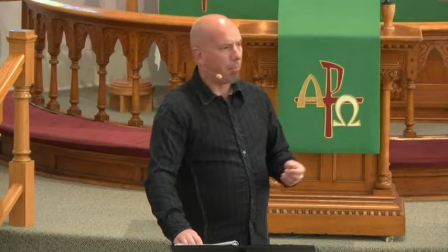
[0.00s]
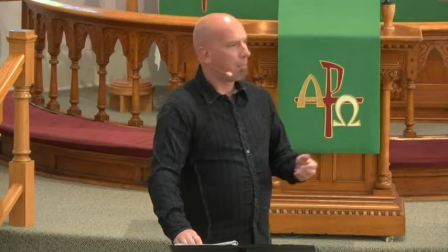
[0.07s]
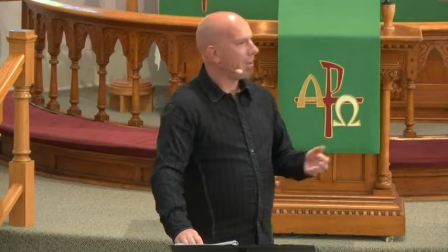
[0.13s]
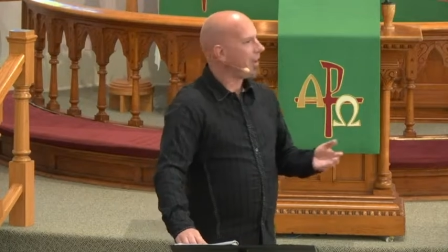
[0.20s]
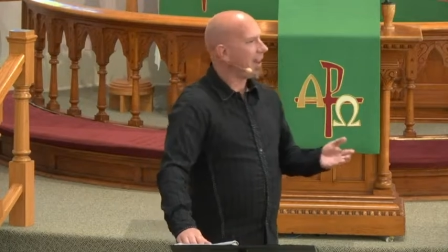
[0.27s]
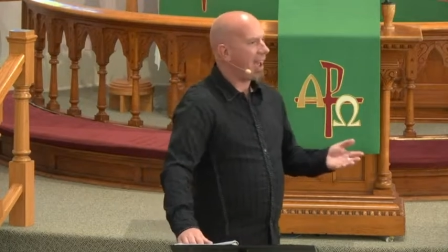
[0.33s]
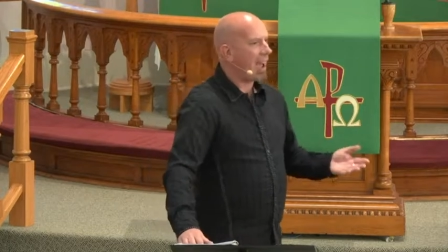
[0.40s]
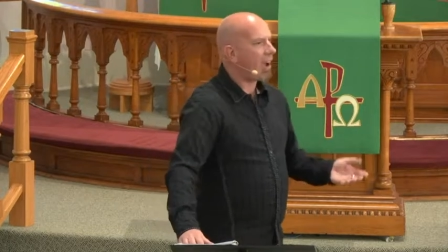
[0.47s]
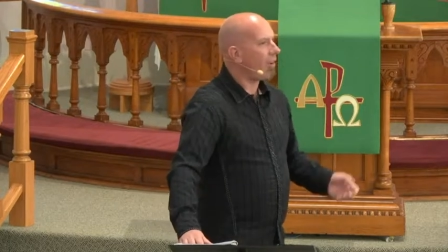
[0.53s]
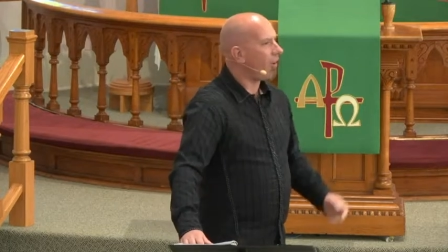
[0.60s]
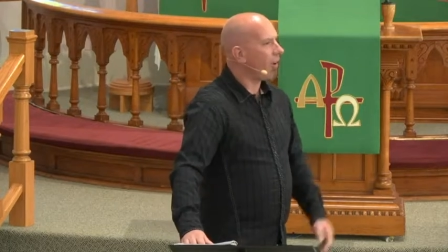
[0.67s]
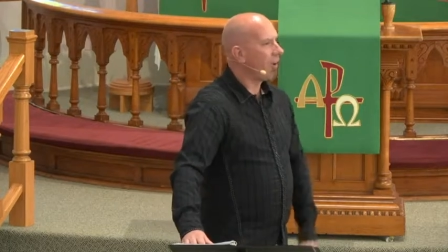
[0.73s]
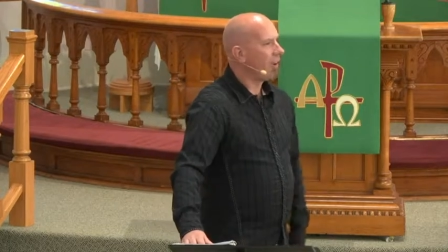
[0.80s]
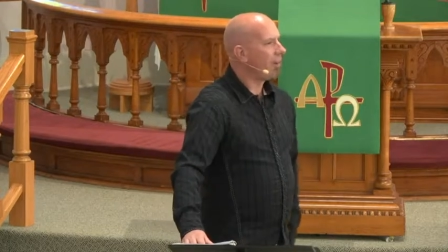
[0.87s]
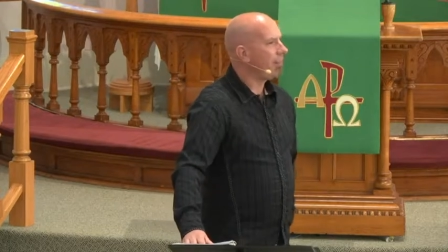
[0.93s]
But now,
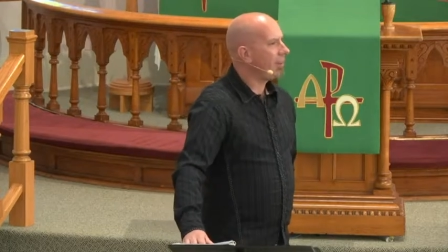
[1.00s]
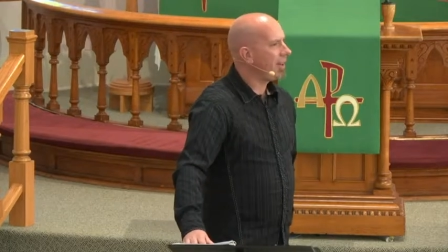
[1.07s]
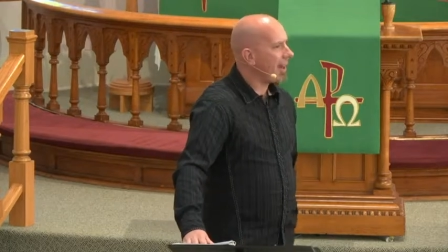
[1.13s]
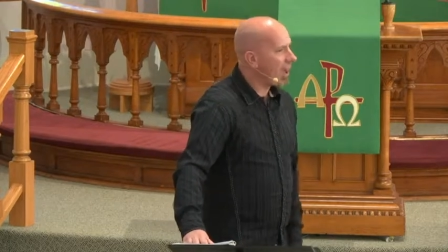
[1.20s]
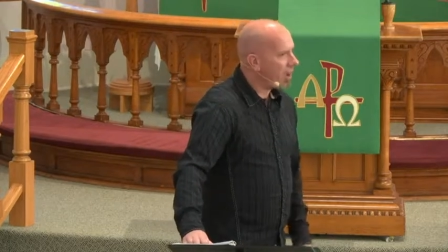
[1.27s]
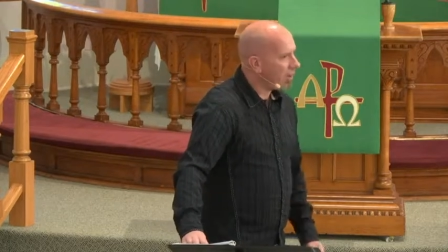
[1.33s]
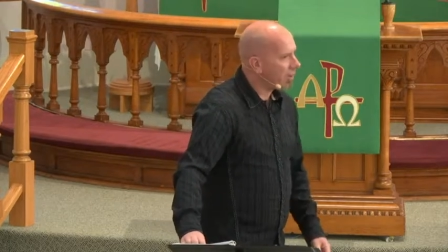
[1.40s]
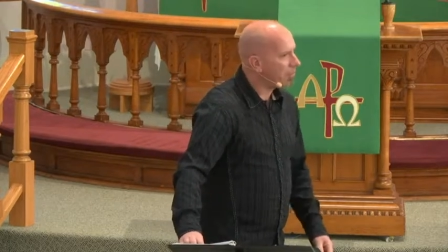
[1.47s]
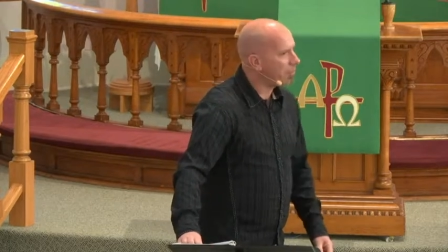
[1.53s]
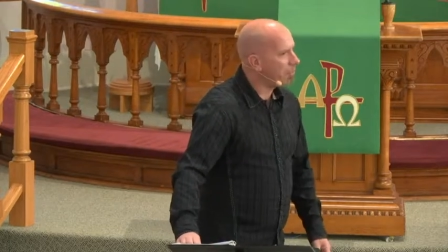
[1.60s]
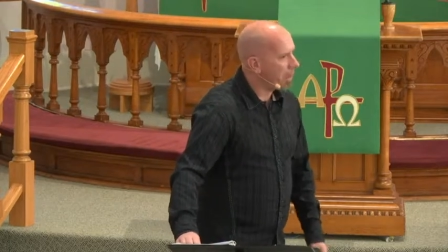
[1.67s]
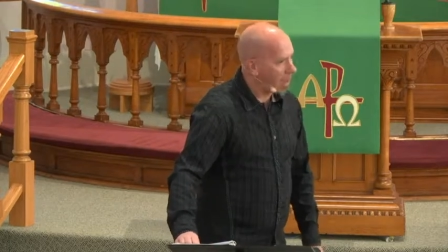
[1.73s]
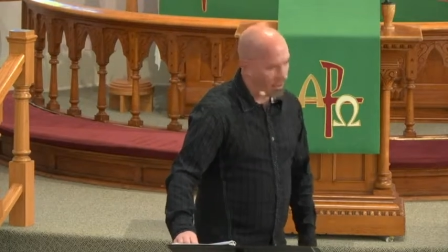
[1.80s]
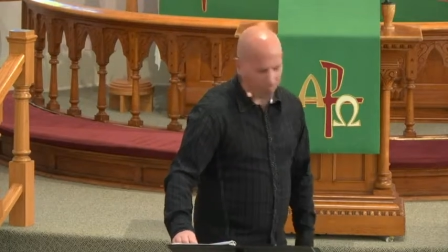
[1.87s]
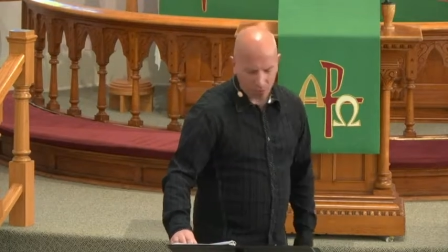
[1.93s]
but now it's
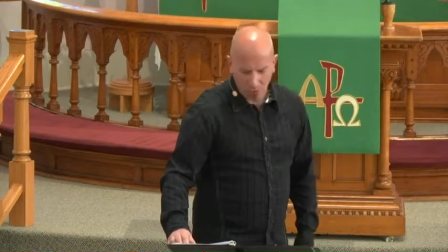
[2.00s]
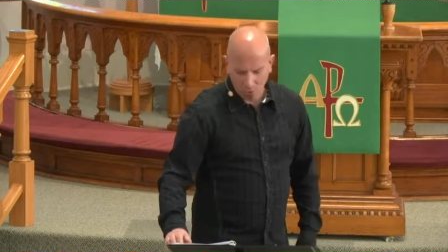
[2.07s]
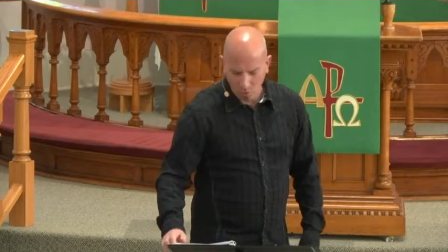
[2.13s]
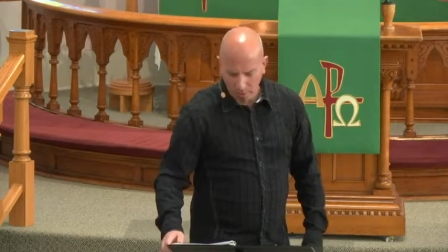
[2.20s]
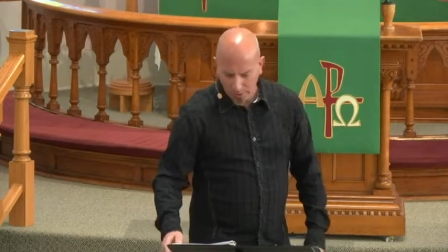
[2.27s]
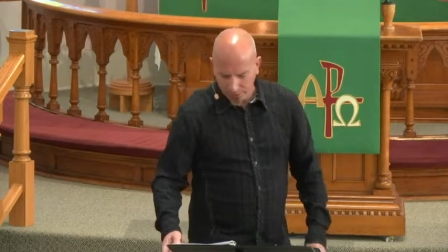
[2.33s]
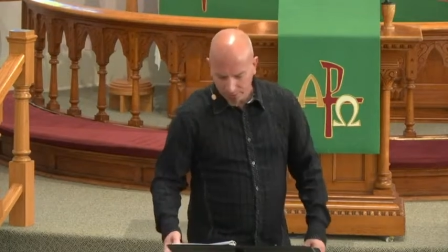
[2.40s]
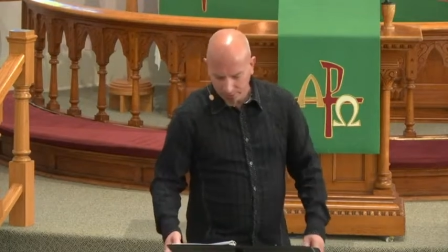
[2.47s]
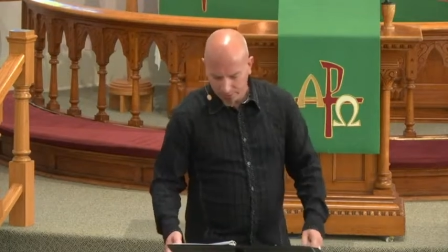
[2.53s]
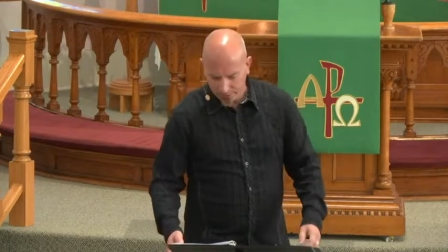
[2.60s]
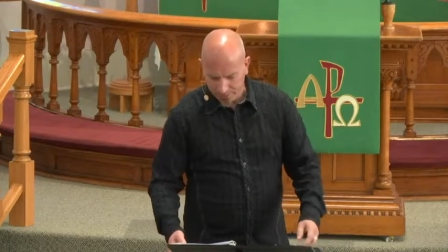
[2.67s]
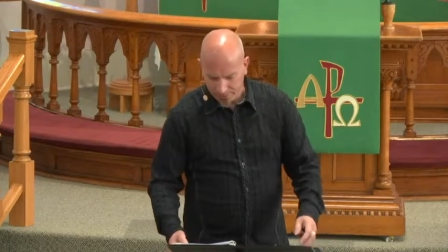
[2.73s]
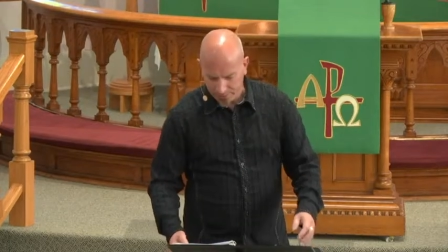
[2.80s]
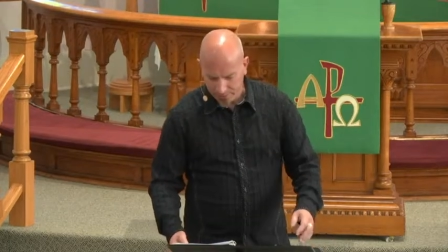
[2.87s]
been a few weeks.